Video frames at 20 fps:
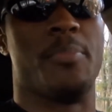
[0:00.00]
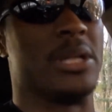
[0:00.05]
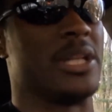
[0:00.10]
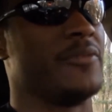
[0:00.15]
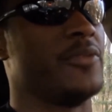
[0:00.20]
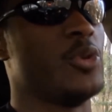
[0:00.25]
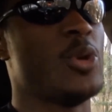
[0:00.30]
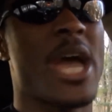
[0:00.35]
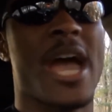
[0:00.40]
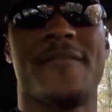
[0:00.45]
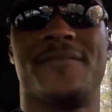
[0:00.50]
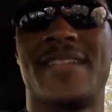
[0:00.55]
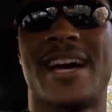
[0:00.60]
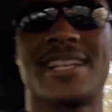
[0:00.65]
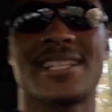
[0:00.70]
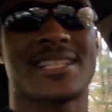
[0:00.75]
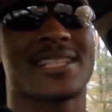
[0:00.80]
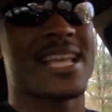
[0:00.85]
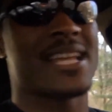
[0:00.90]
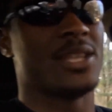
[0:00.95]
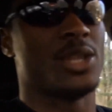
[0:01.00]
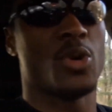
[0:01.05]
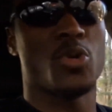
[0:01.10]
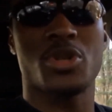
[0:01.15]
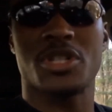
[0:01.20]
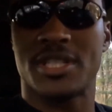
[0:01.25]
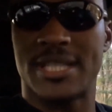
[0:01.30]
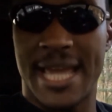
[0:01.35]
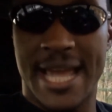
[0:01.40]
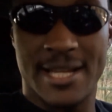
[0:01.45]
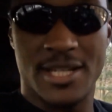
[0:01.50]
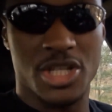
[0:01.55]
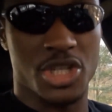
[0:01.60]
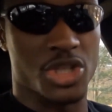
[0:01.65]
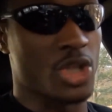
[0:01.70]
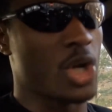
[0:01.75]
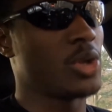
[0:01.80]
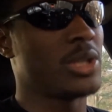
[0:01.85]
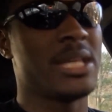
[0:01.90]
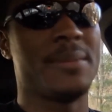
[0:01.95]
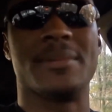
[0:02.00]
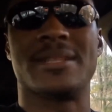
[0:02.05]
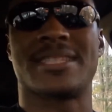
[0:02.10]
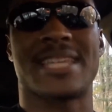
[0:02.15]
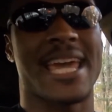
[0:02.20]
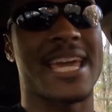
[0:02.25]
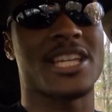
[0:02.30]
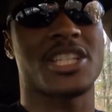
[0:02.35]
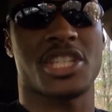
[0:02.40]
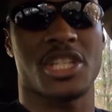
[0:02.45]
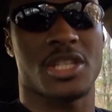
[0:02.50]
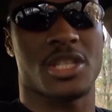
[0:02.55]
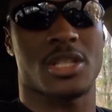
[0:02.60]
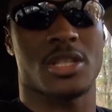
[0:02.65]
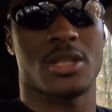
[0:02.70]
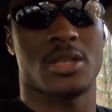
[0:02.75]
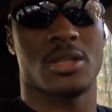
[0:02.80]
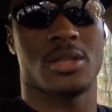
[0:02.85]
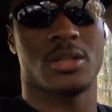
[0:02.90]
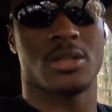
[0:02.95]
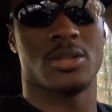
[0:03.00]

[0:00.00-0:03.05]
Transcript: But if you have not set no standards, no limitations,